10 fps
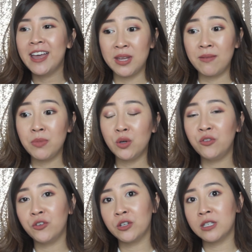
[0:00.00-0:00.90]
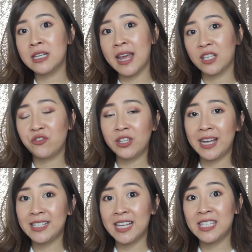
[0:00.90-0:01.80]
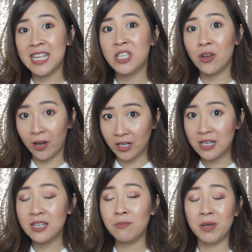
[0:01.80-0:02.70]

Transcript: Even though over the next few days it did darken